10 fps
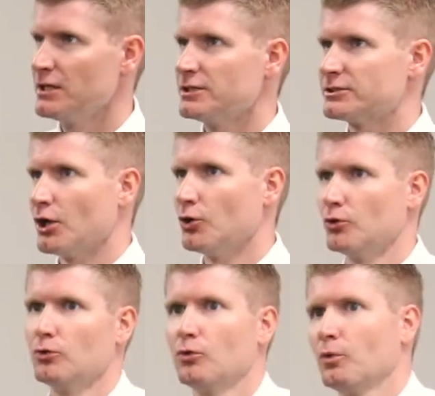
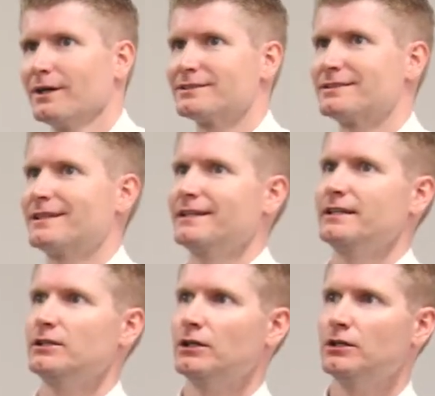So what's
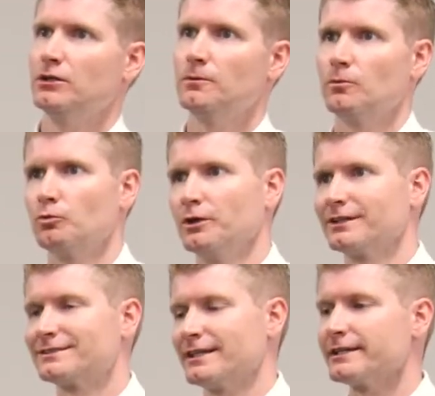the
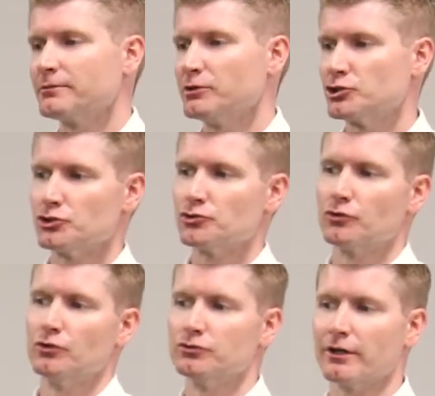real estate commission's
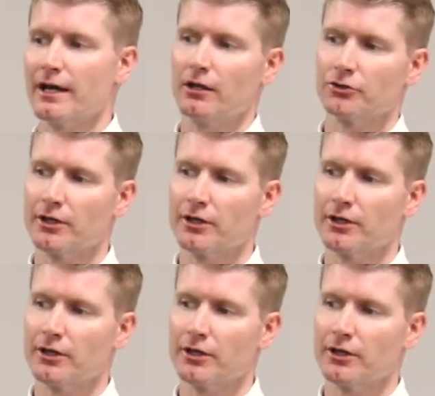rules on how long